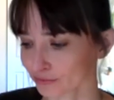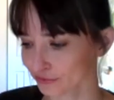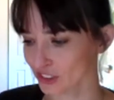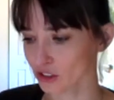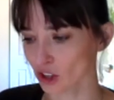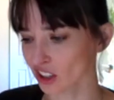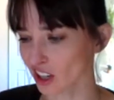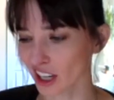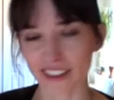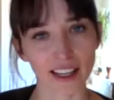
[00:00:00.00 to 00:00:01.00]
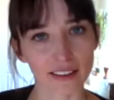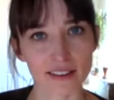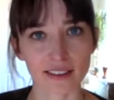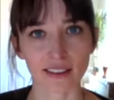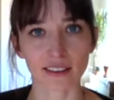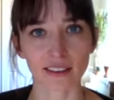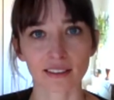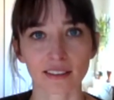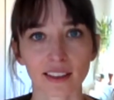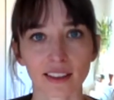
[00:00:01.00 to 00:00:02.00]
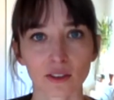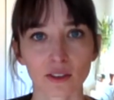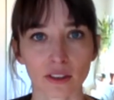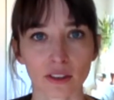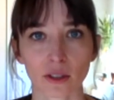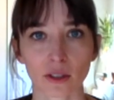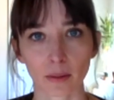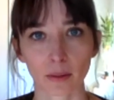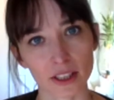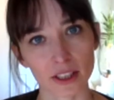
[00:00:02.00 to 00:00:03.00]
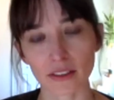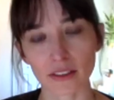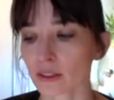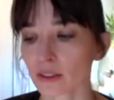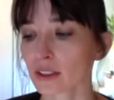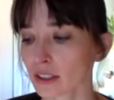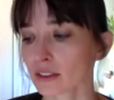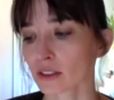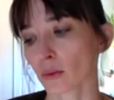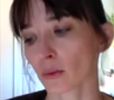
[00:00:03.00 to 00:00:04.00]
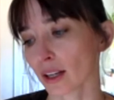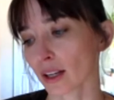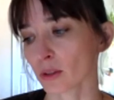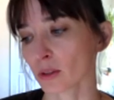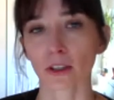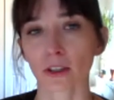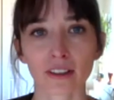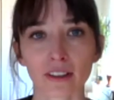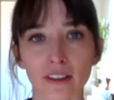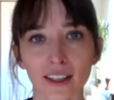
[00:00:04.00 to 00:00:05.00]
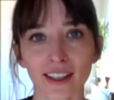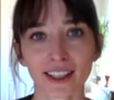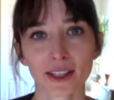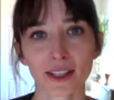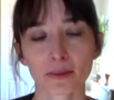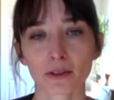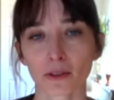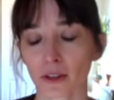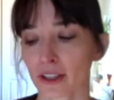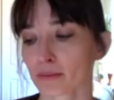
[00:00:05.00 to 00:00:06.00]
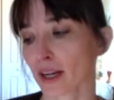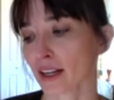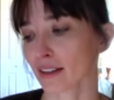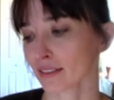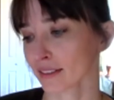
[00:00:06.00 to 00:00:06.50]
strong contacts in traditional publishing. So it took a while before it made it.